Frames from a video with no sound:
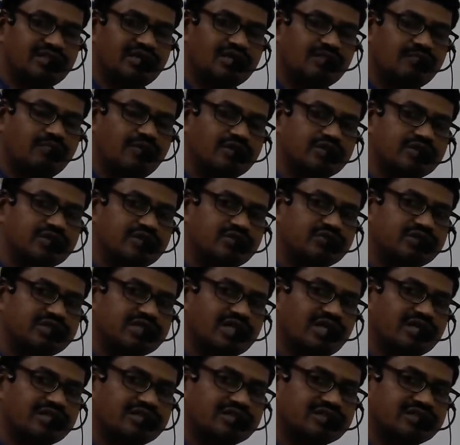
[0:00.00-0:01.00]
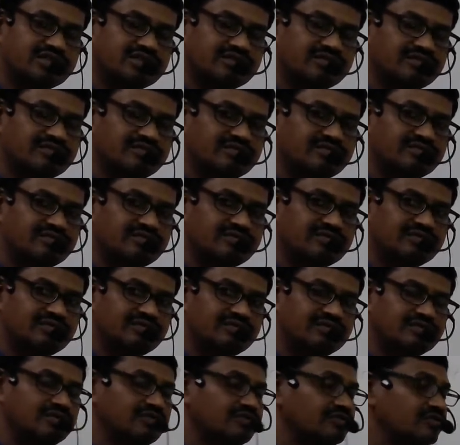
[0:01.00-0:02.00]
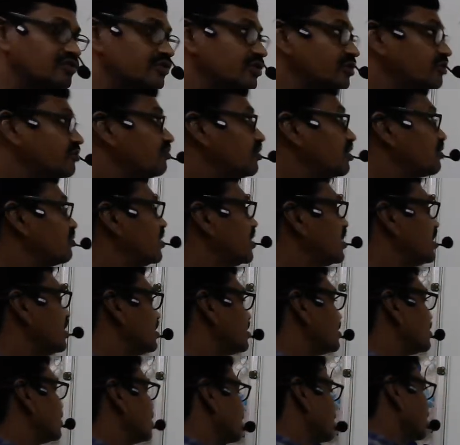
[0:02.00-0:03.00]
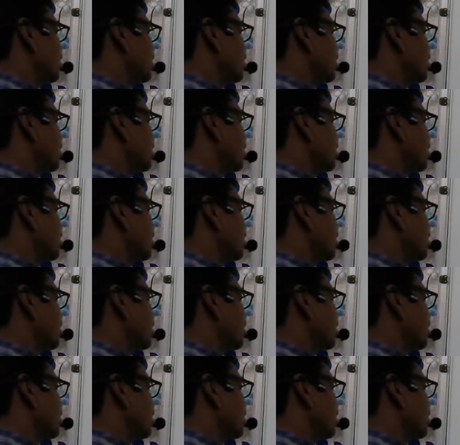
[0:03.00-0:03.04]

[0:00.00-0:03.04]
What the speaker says: or positive charge. So for metals,